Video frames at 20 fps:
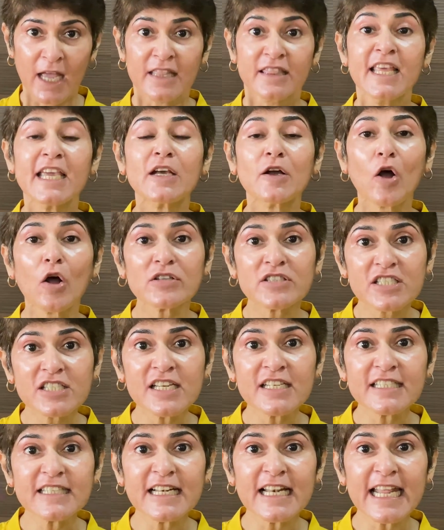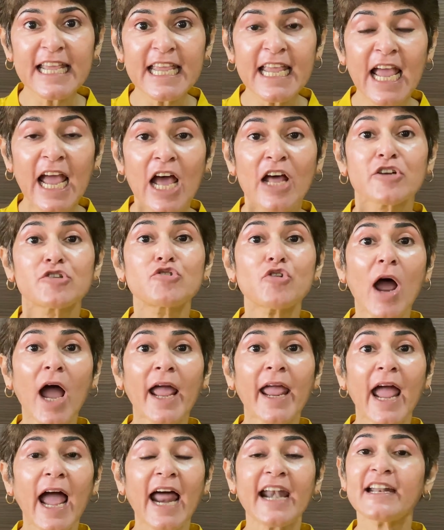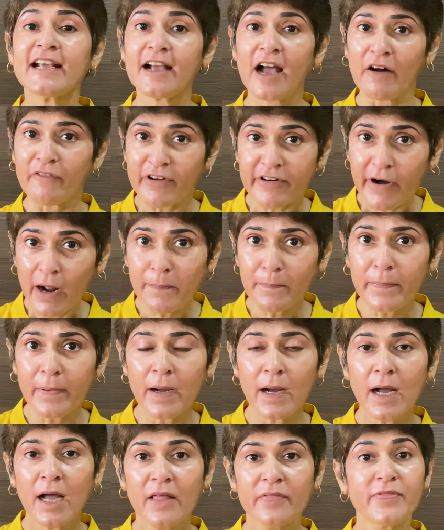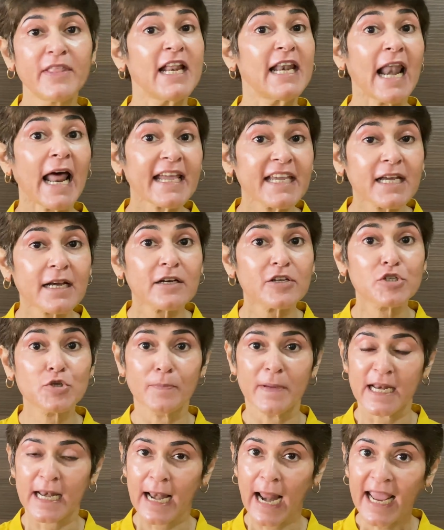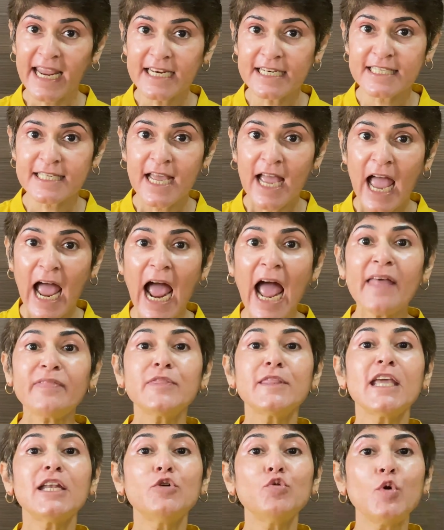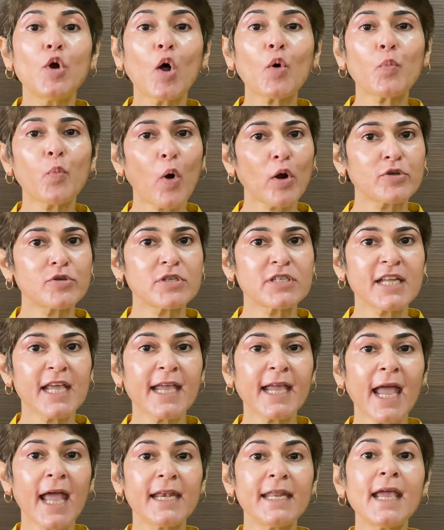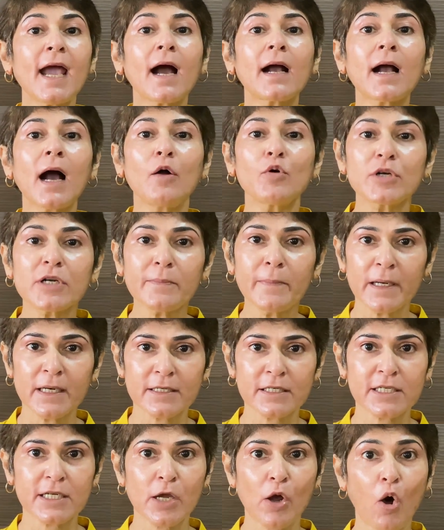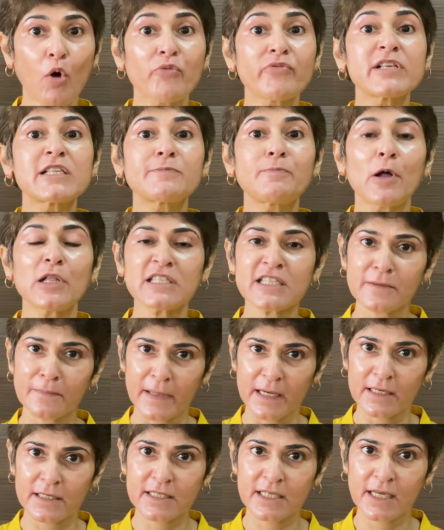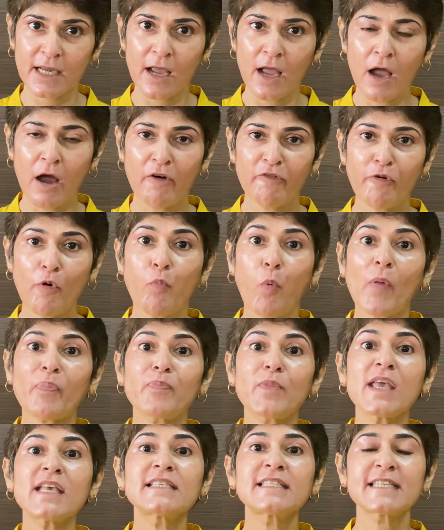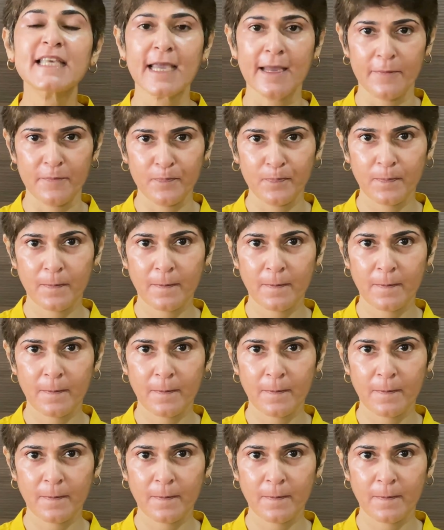They constantly try and cover up. They like to be liked and they do not want to take any accountability or responsibility for what they say.